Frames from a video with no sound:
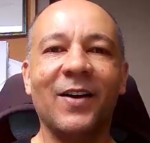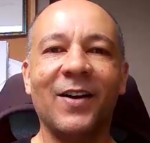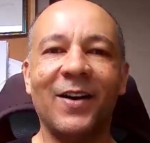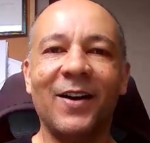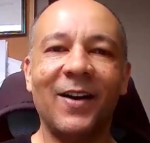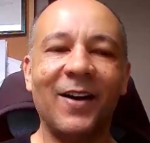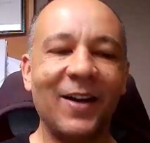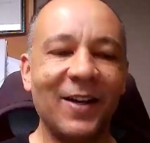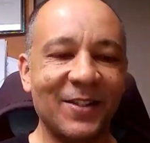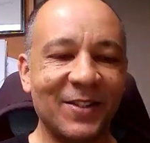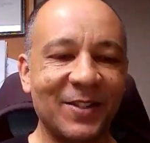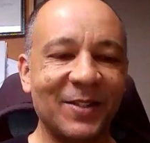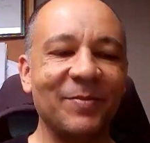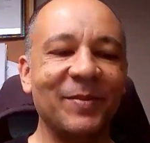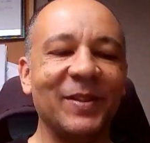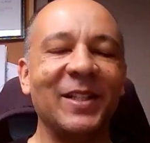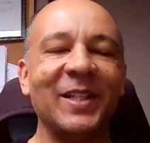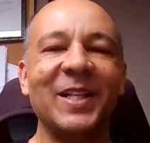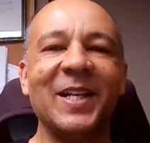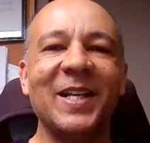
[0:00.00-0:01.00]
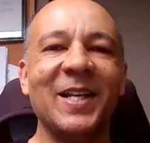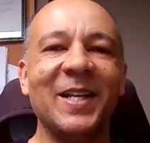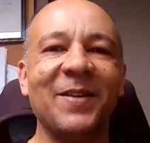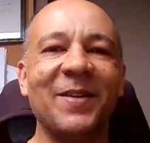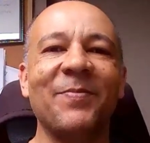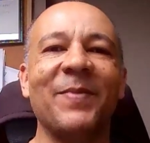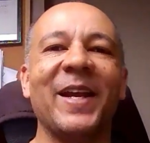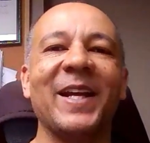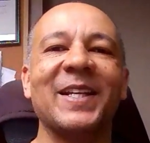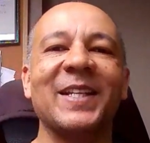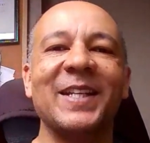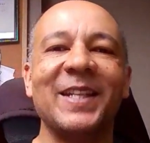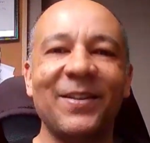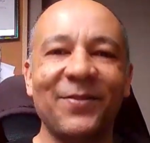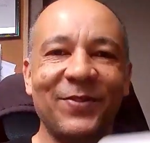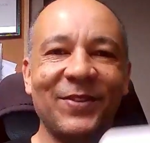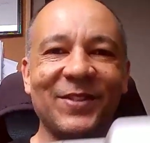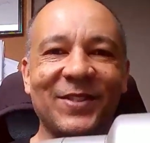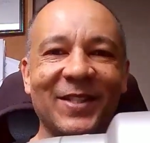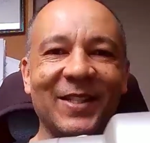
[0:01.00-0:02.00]
awesomely
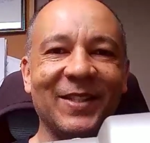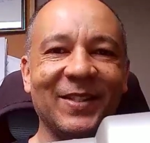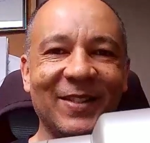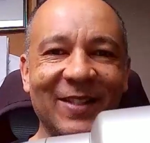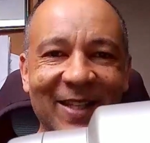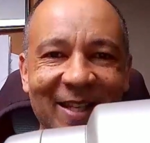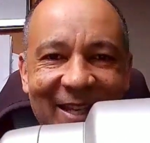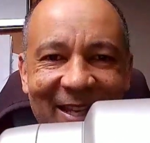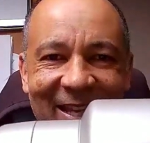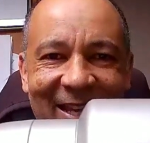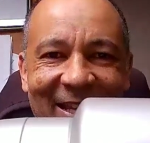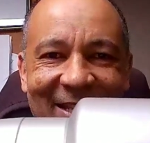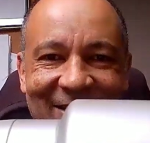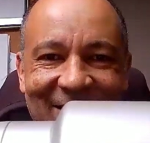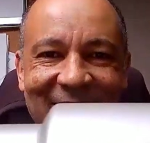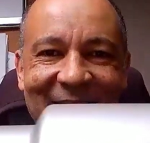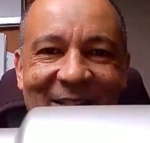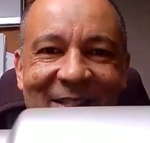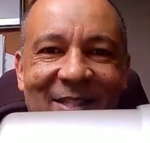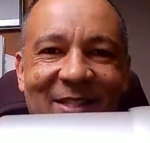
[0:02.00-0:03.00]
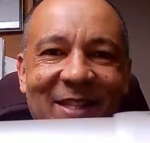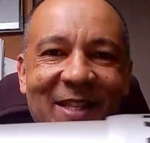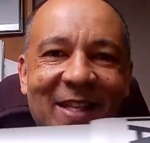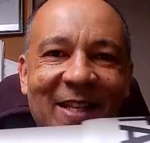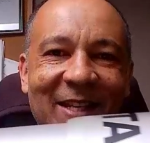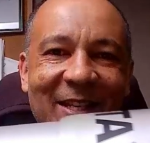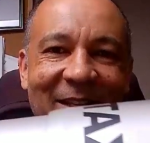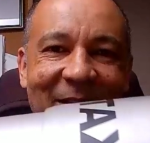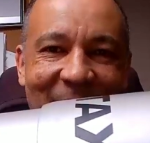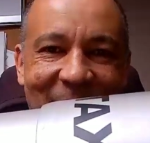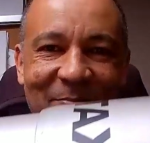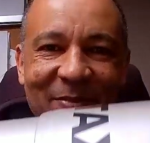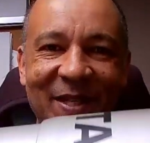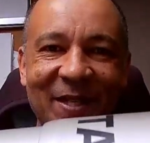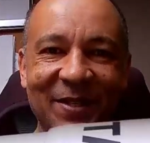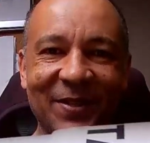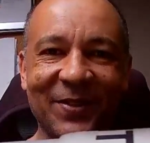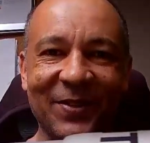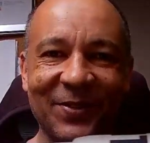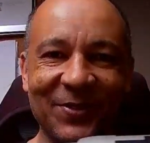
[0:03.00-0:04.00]
magnificent as this thing
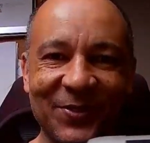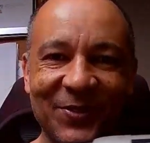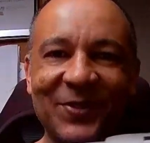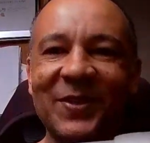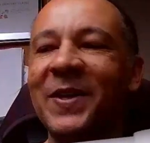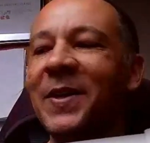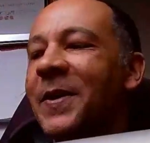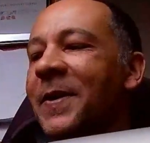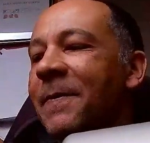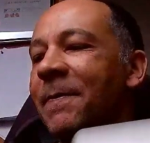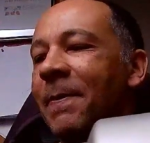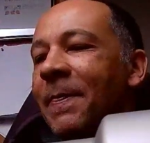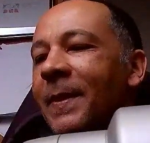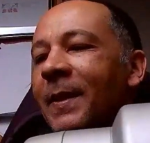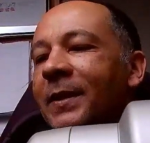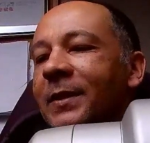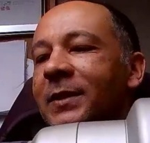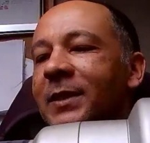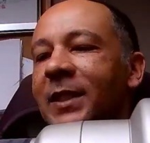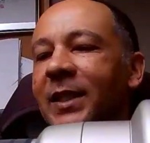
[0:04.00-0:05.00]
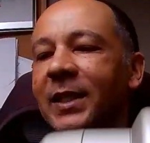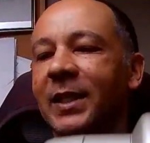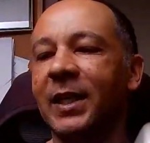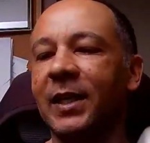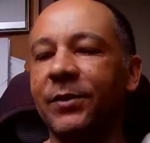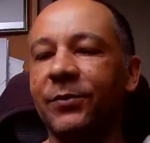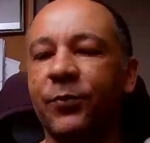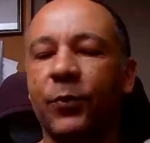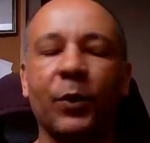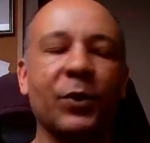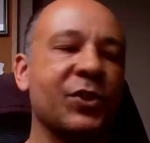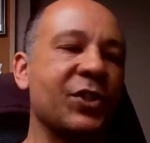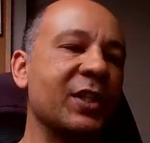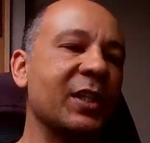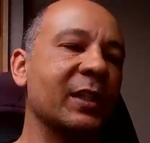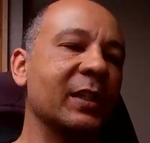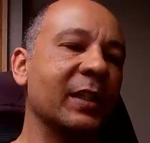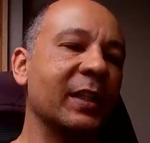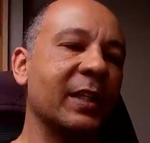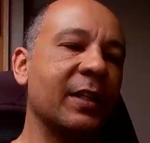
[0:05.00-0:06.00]
appears,
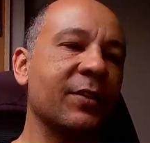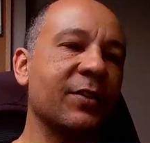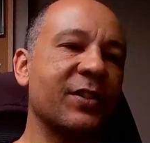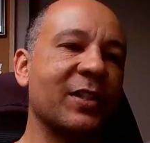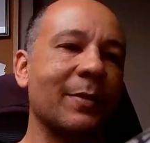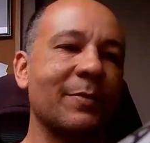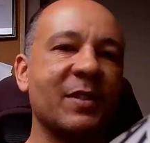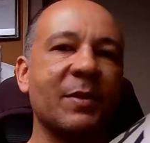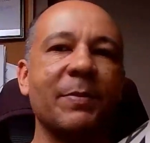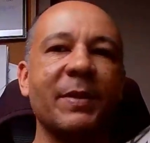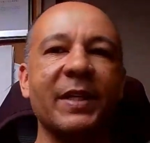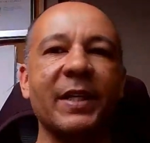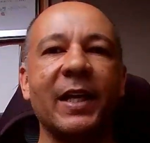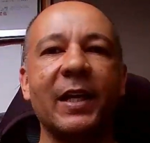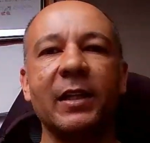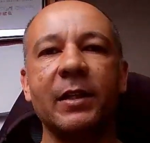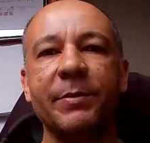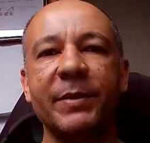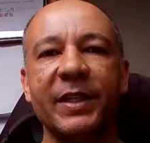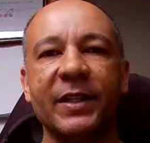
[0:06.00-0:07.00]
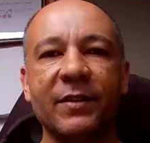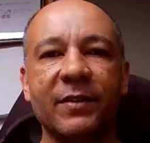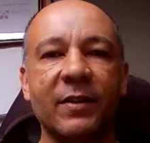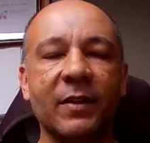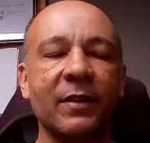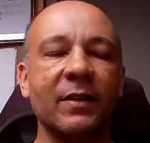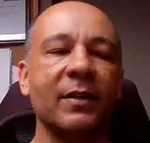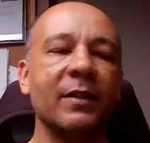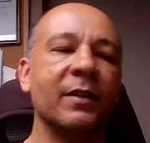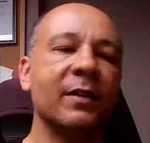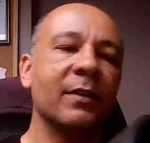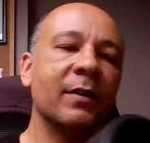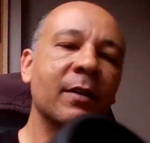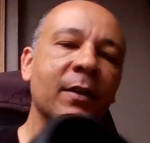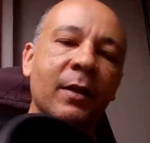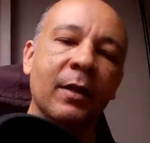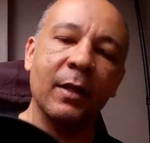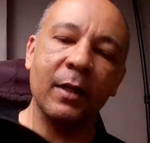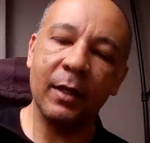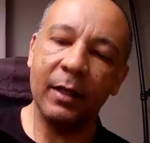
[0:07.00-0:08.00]
unfortunately there seems to be an element
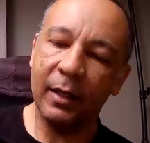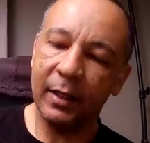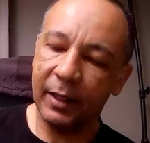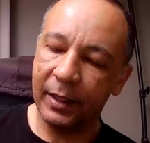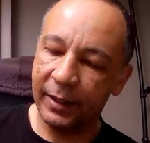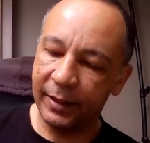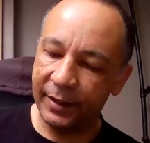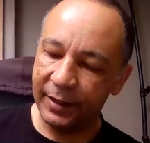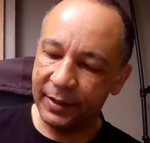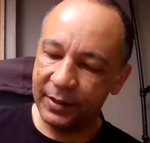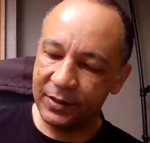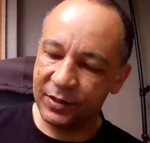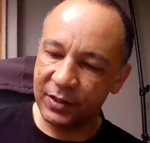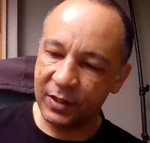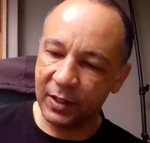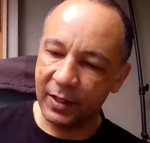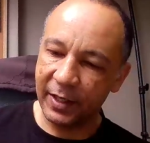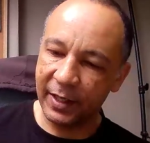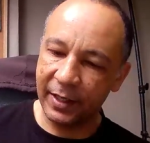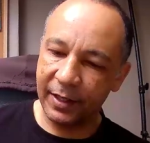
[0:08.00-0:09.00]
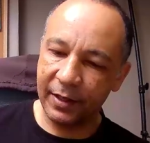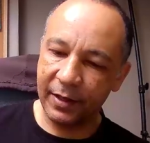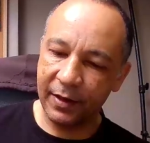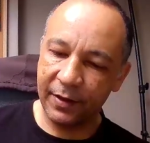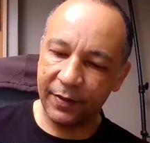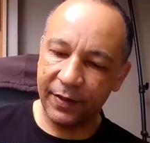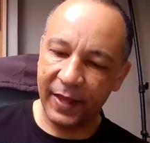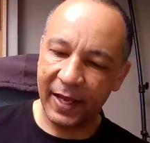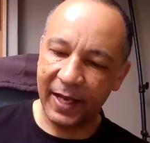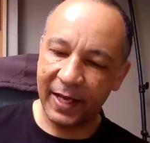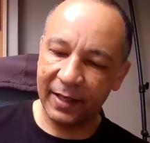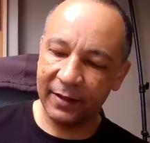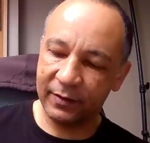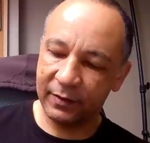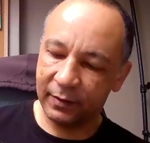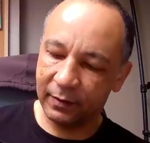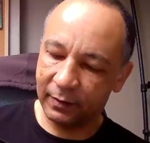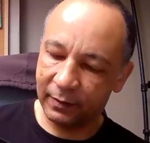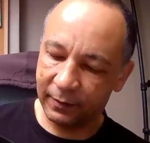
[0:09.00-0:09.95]
inside that